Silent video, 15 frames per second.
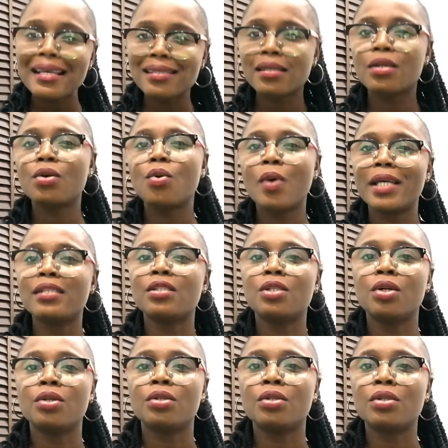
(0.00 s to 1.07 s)
ask
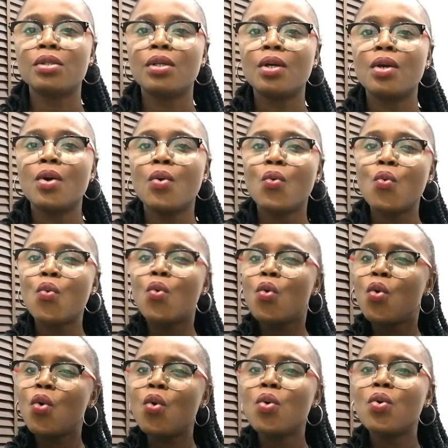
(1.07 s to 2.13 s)
questions.
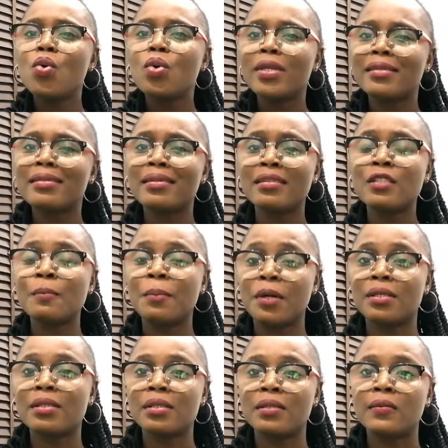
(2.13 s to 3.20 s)
Who is this
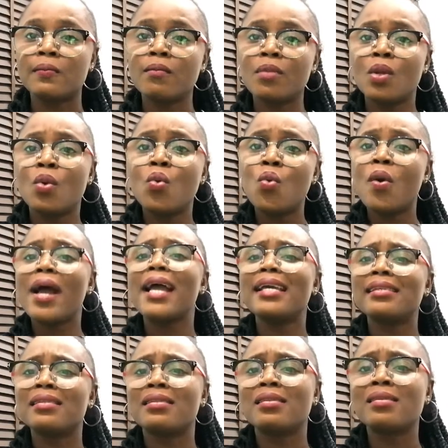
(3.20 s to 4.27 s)
person? Where
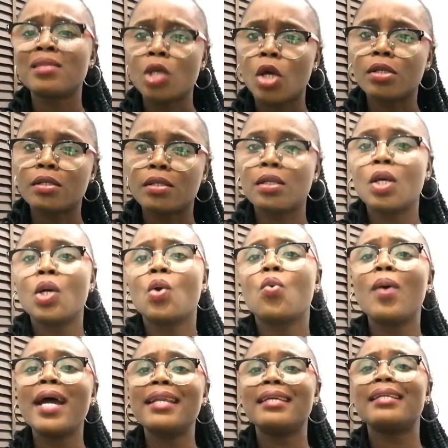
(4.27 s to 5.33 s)
is the source?
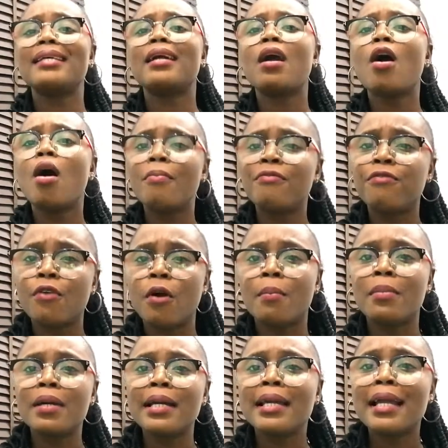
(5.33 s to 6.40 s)
Where did it come
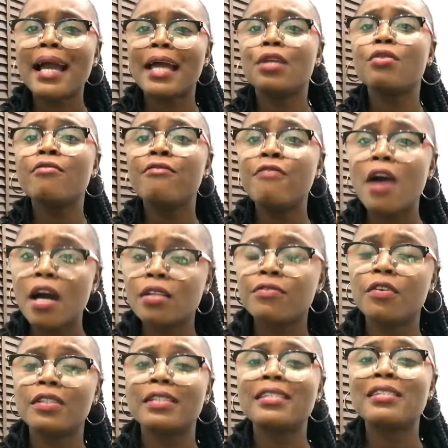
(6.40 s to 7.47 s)
from? Can you vouch
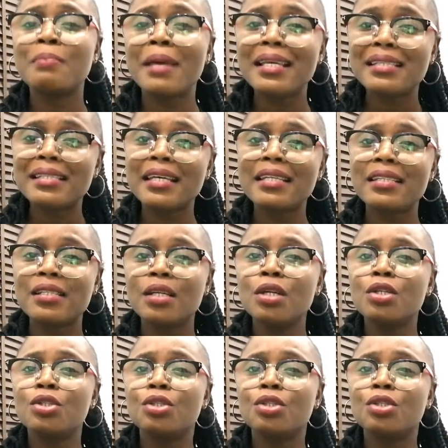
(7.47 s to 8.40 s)
for this message?